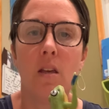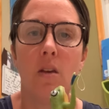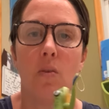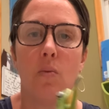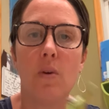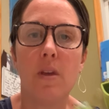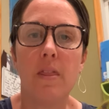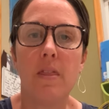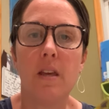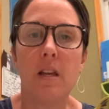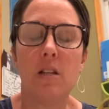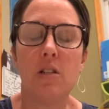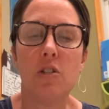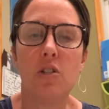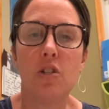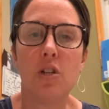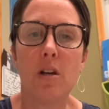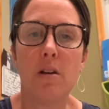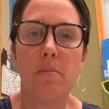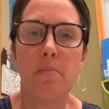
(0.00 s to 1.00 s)
when they
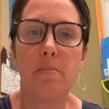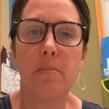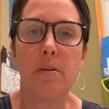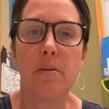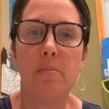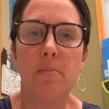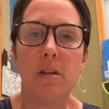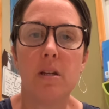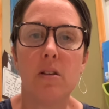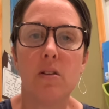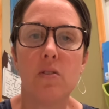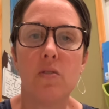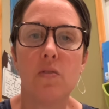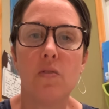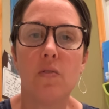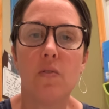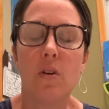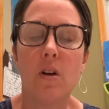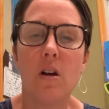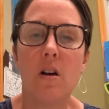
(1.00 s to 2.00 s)
jump, because
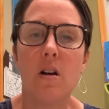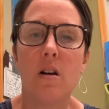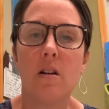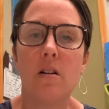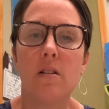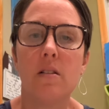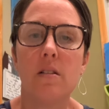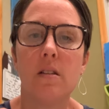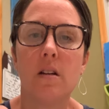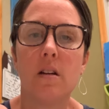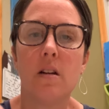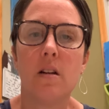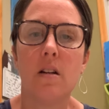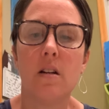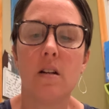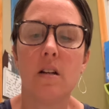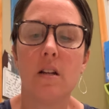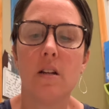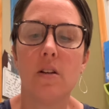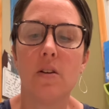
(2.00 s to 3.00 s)
frogs
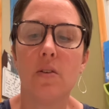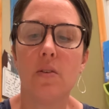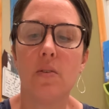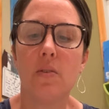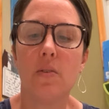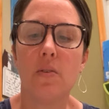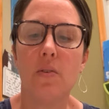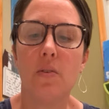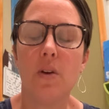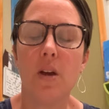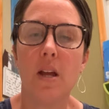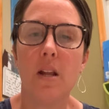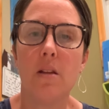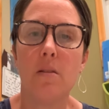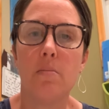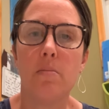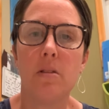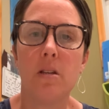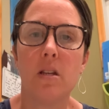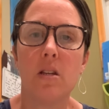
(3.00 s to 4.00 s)
are
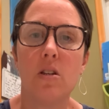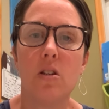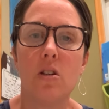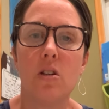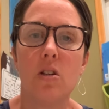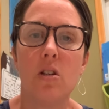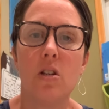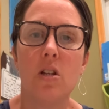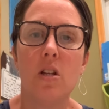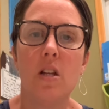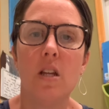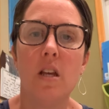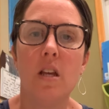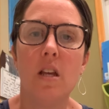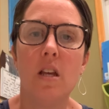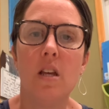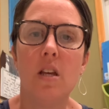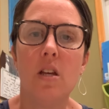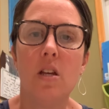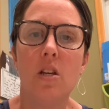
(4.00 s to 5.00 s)
incredibly good
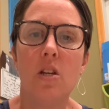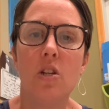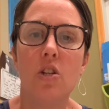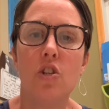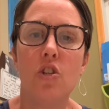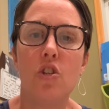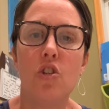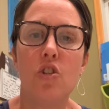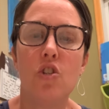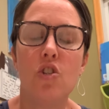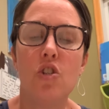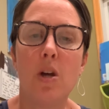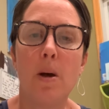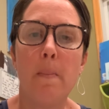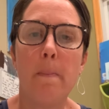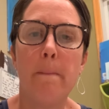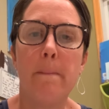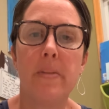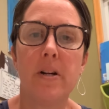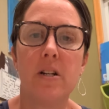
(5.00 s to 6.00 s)

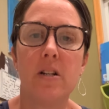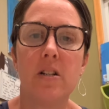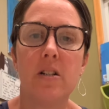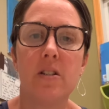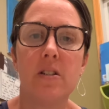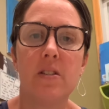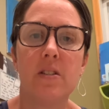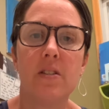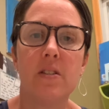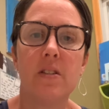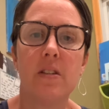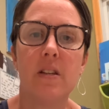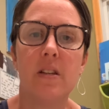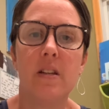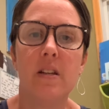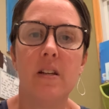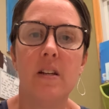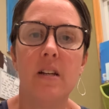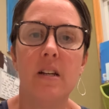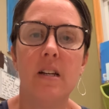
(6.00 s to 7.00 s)
jumpers.
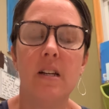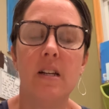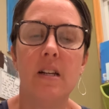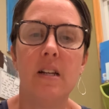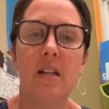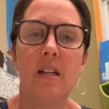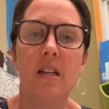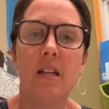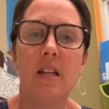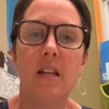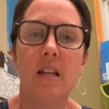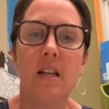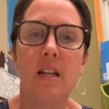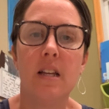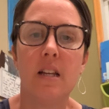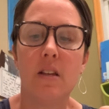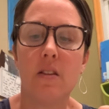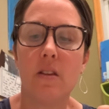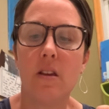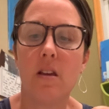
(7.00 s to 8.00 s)

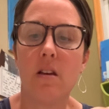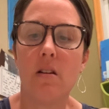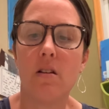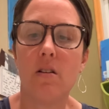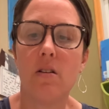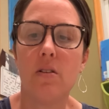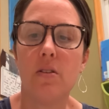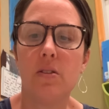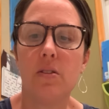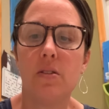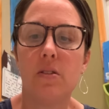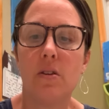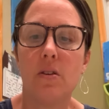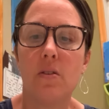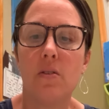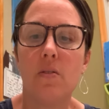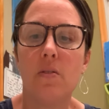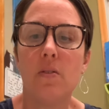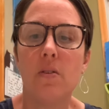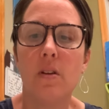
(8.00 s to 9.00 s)
Now they
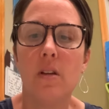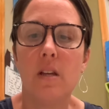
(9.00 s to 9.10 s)
also